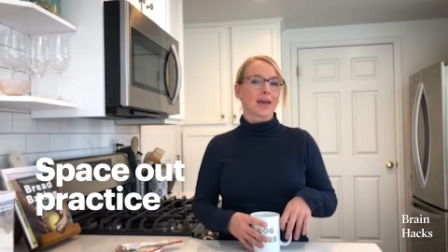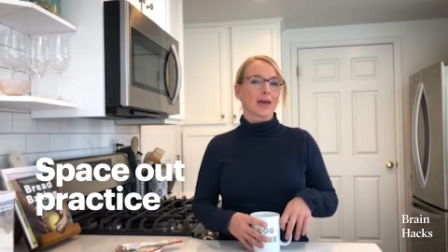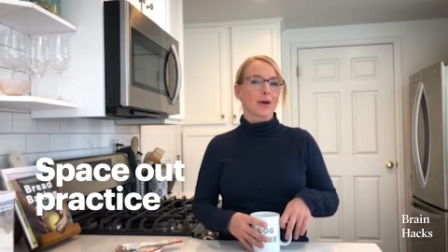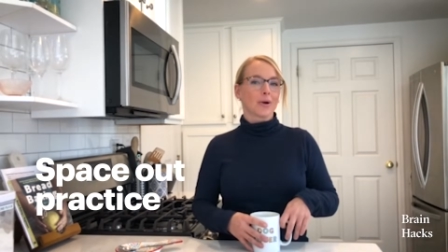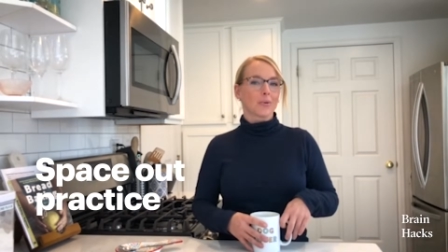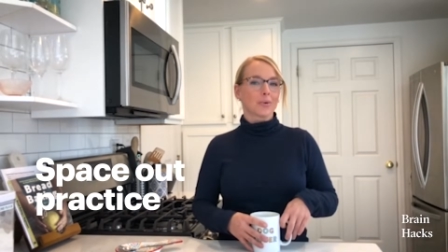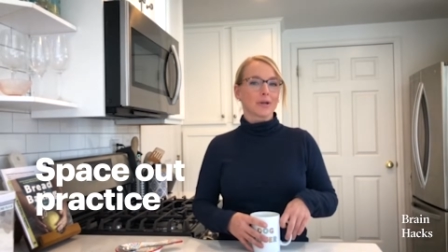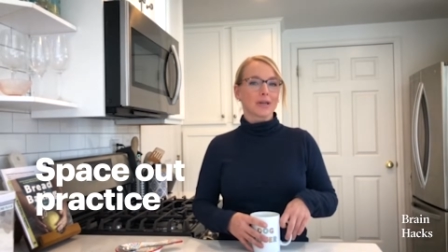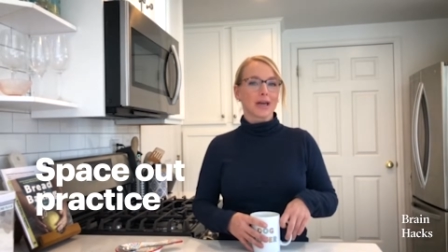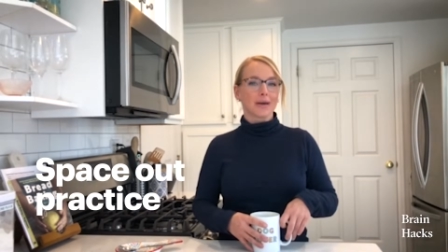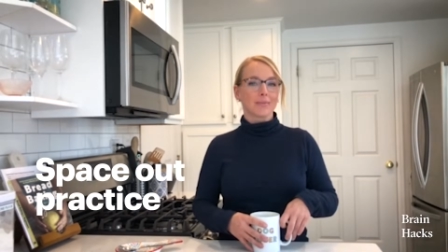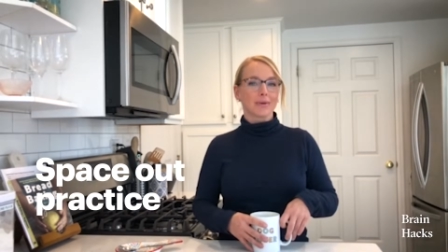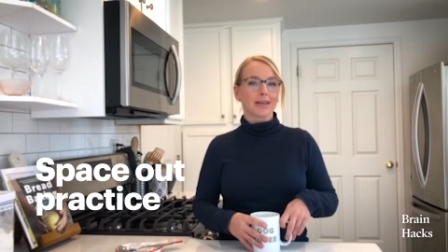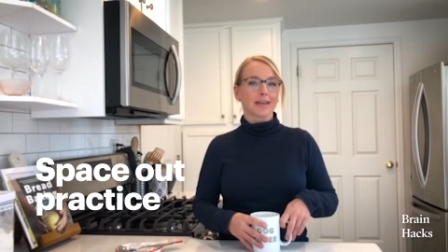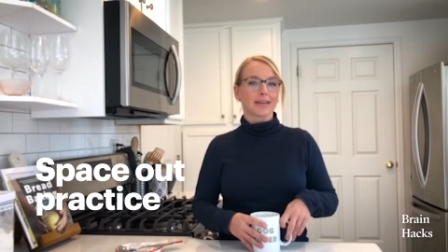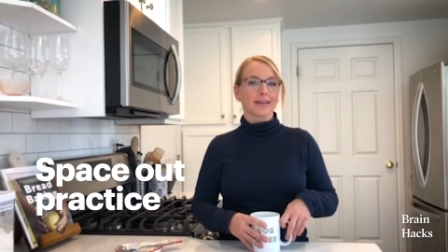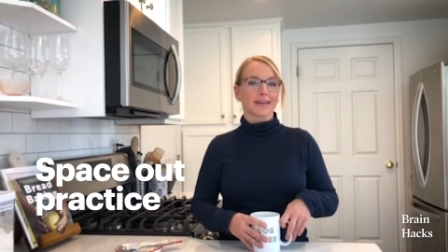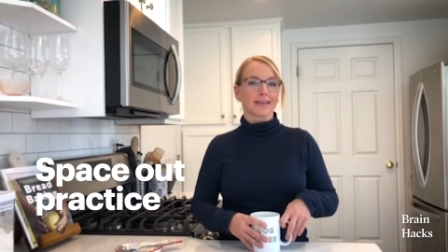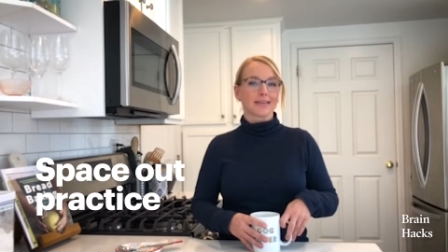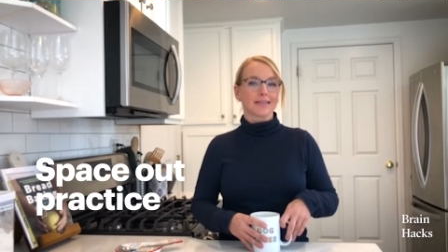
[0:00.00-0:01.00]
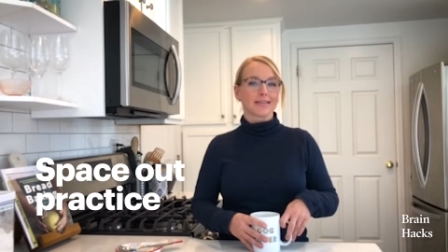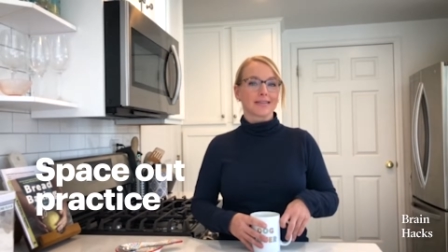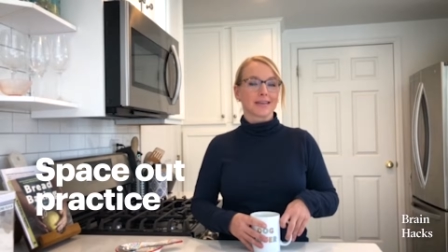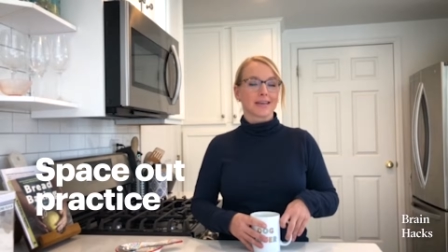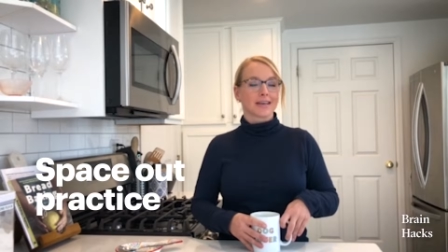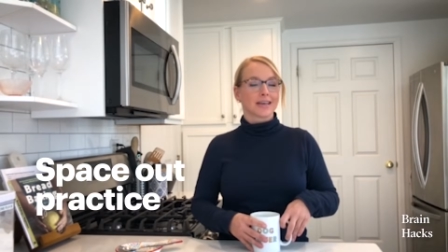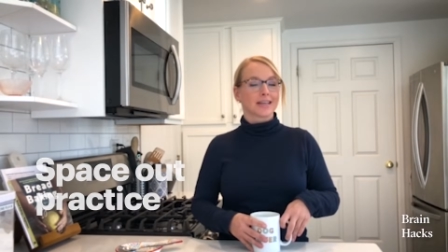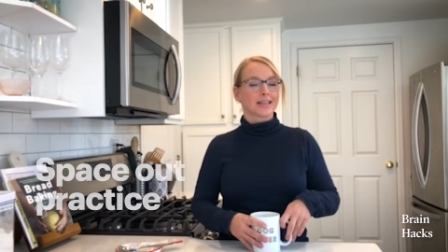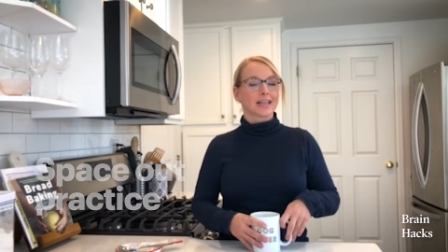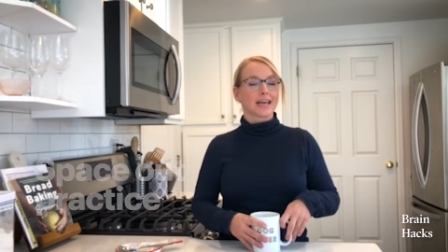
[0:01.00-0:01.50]
What I mean is,
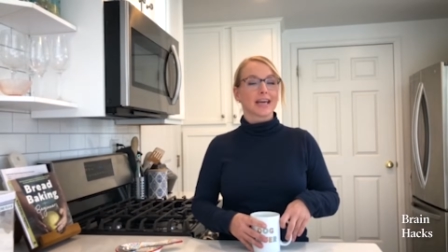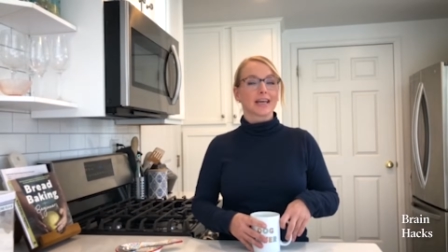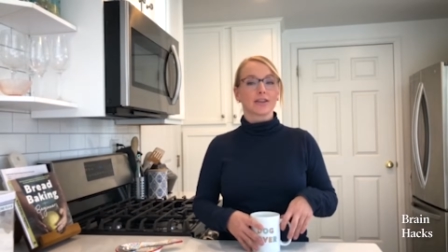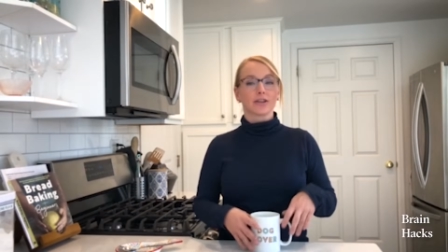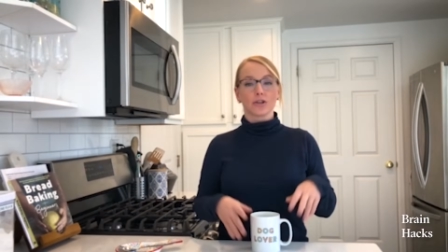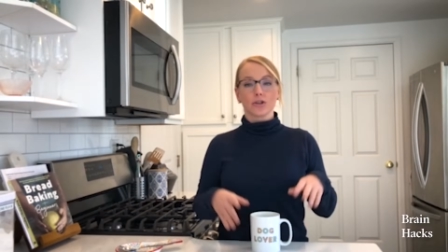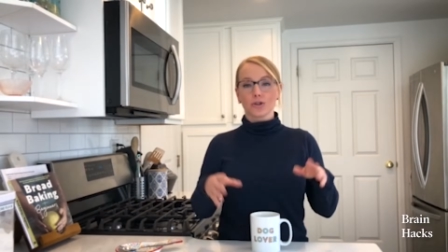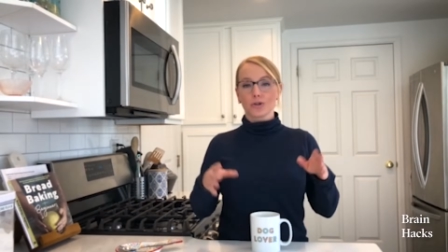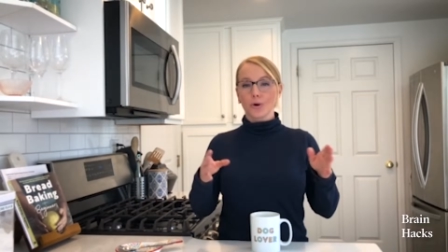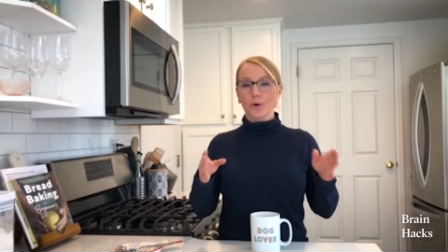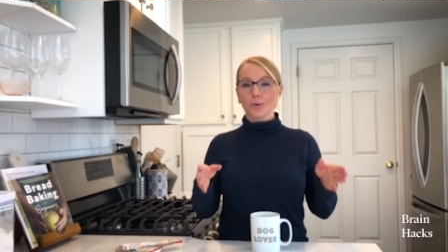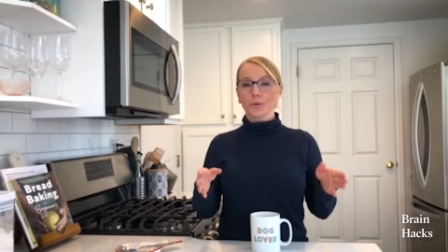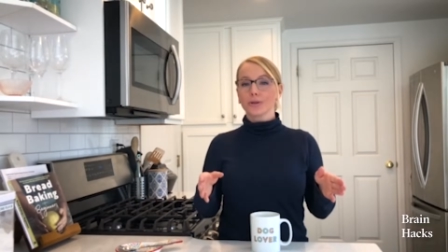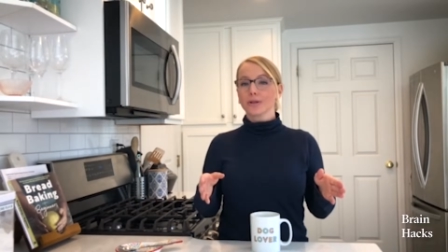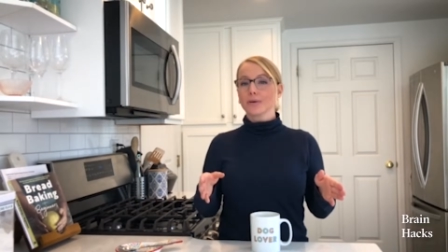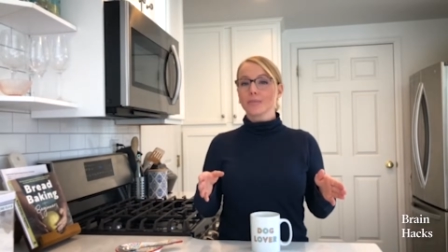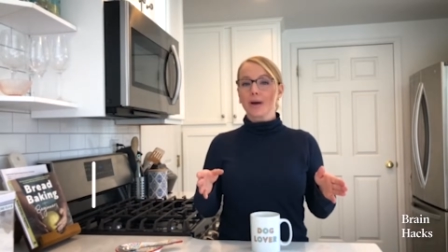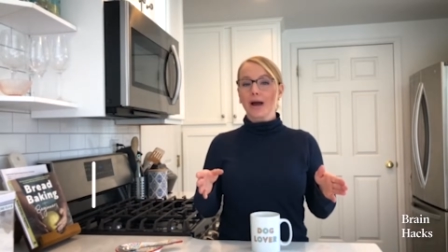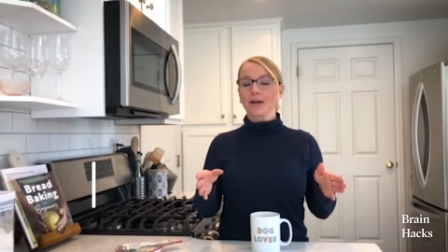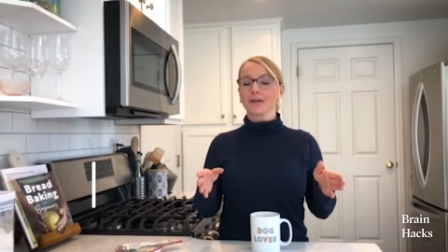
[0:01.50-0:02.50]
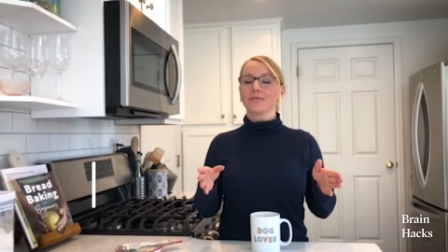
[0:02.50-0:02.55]
take the total amount